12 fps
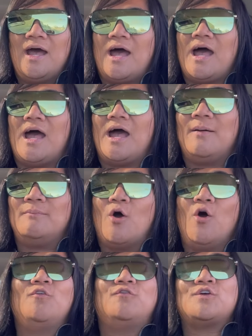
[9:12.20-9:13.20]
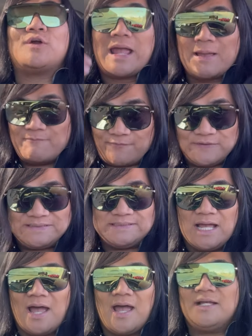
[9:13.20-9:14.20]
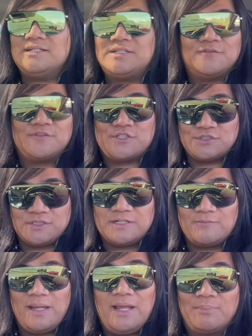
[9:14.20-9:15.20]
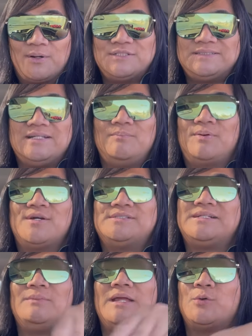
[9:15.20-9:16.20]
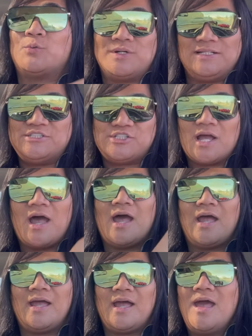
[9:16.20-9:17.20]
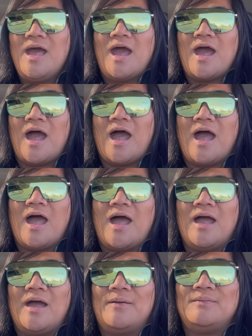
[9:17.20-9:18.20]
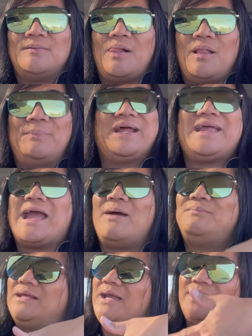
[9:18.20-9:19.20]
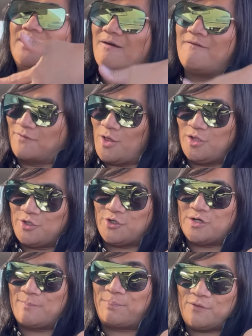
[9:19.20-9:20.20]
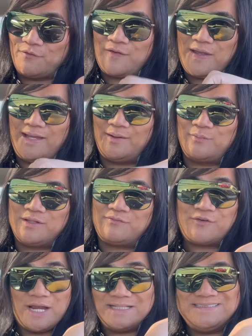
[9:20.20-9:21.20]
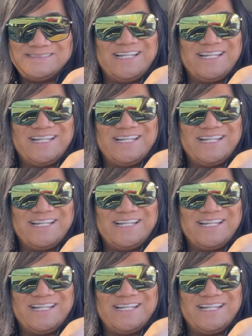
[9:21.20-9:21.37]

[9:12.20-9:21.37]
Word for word: um, overemphasized version of me in person. In person, I'm like really shy. Uh, but I am like vulgar and profane with friends.